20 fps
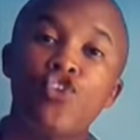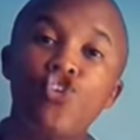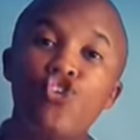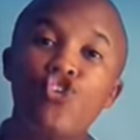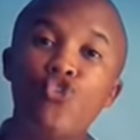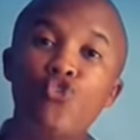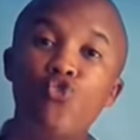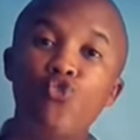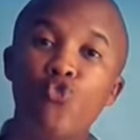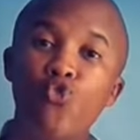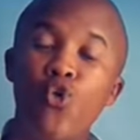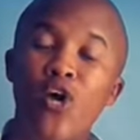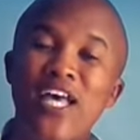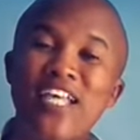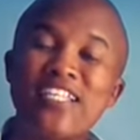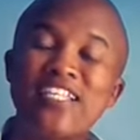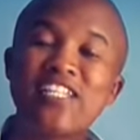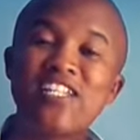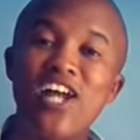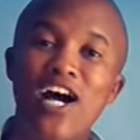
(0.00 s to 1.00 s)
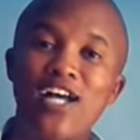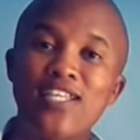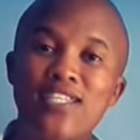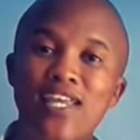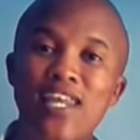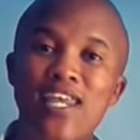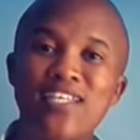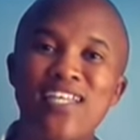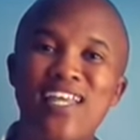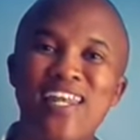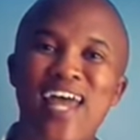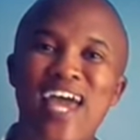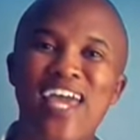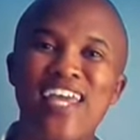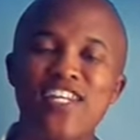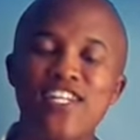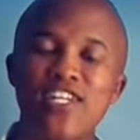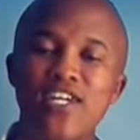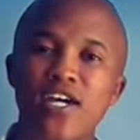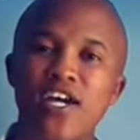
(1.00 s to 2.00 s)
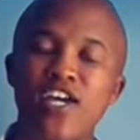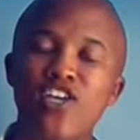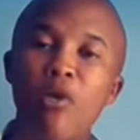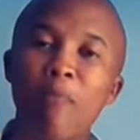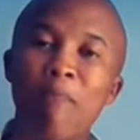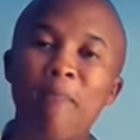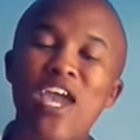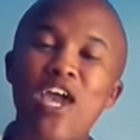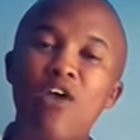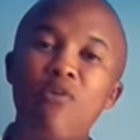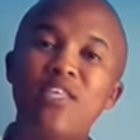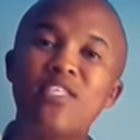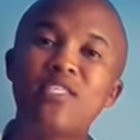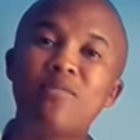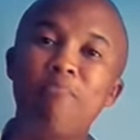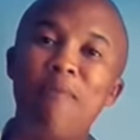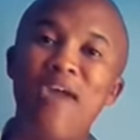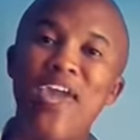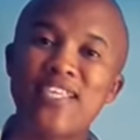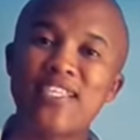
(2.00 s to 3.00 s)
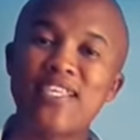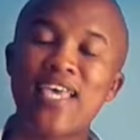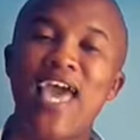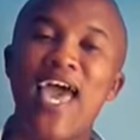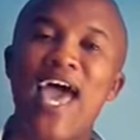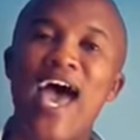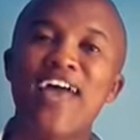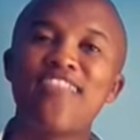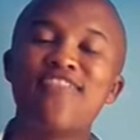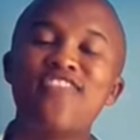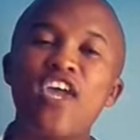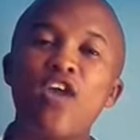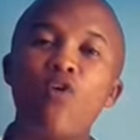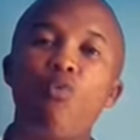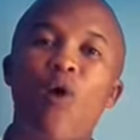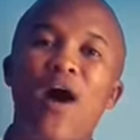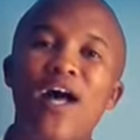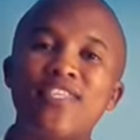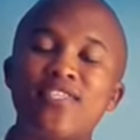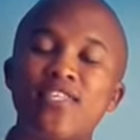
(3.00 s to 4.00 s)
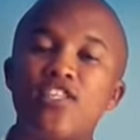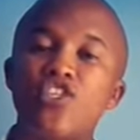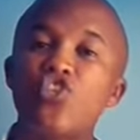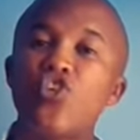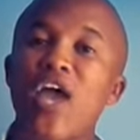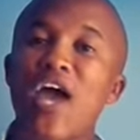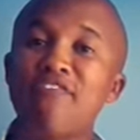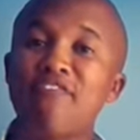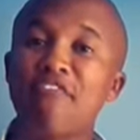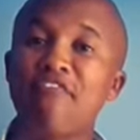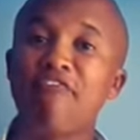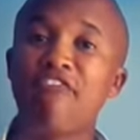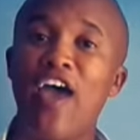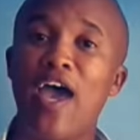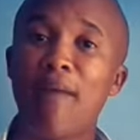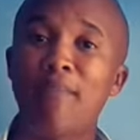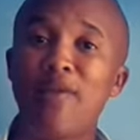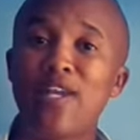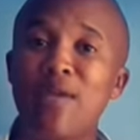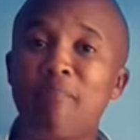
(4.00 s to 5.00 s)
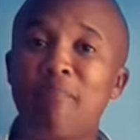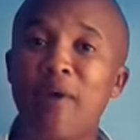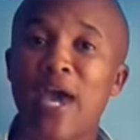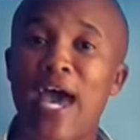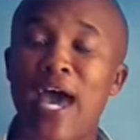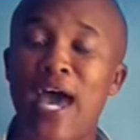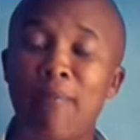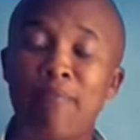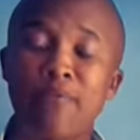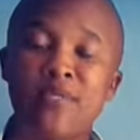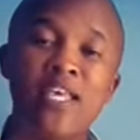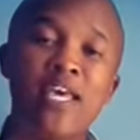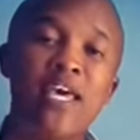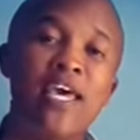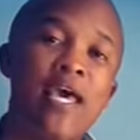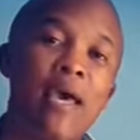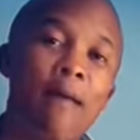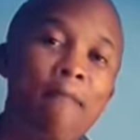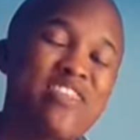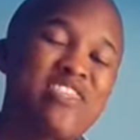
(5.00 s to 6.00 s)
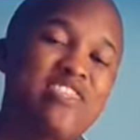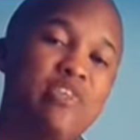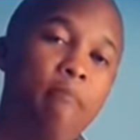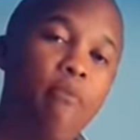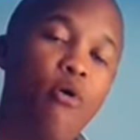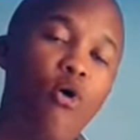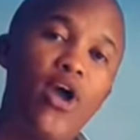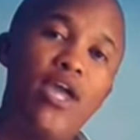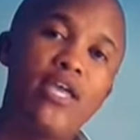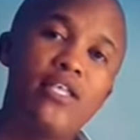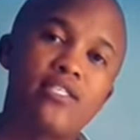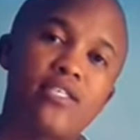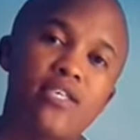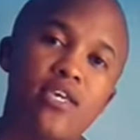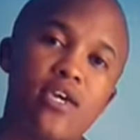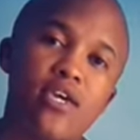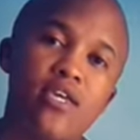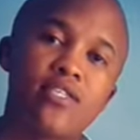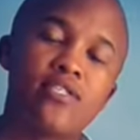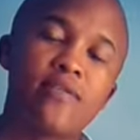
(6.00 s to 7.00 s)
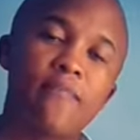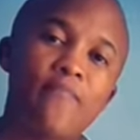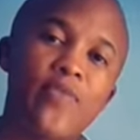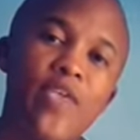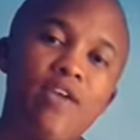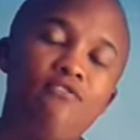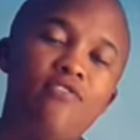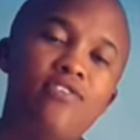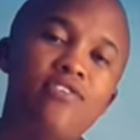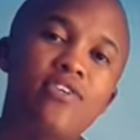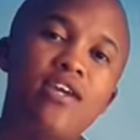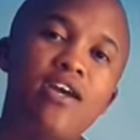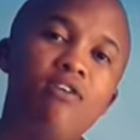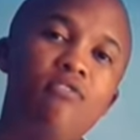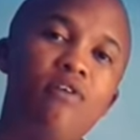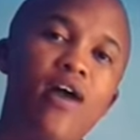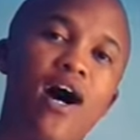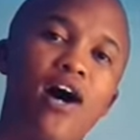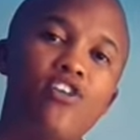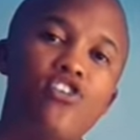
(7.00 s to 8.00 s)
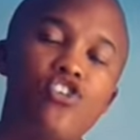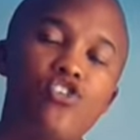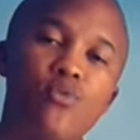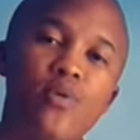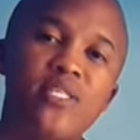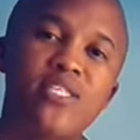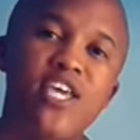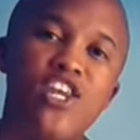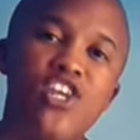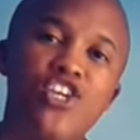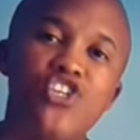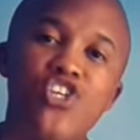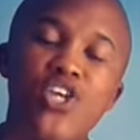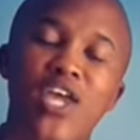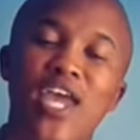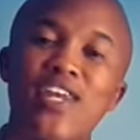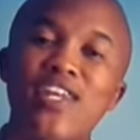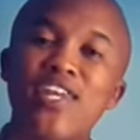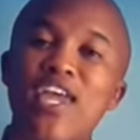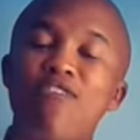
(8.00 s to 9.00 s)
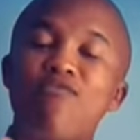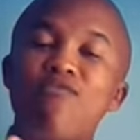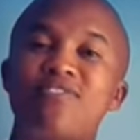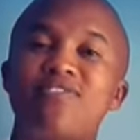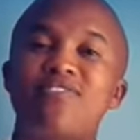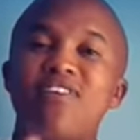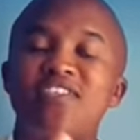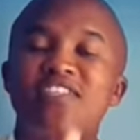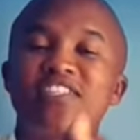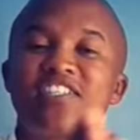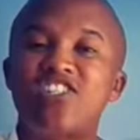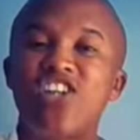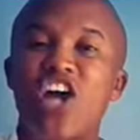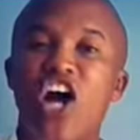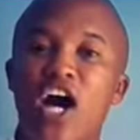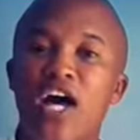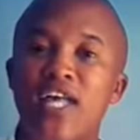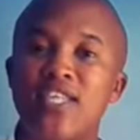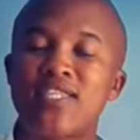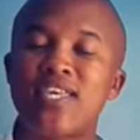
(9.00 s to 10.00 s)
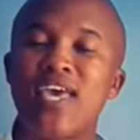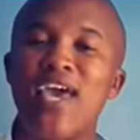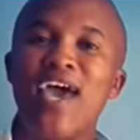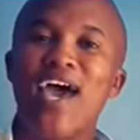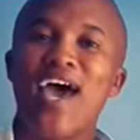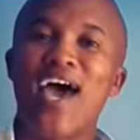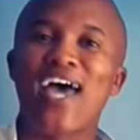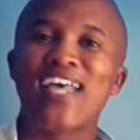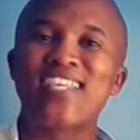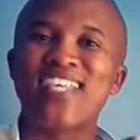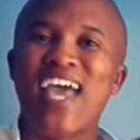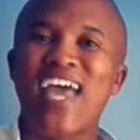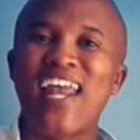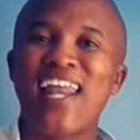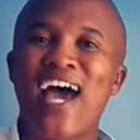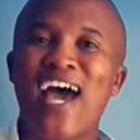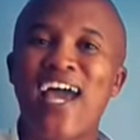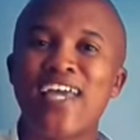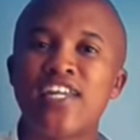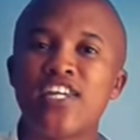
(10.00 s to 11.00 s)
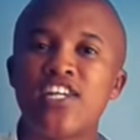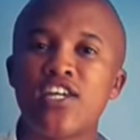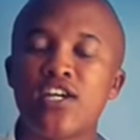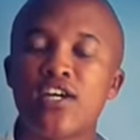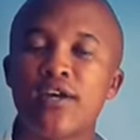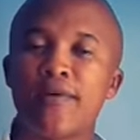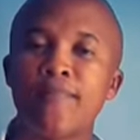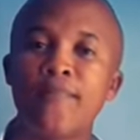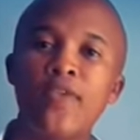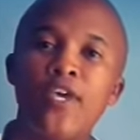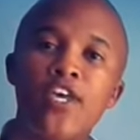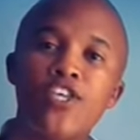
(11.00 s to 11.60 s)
You started as an idea. Your parents met and they wanted to have a family, perhaps. But the point is, everything around you is energy and everything starts as an idea.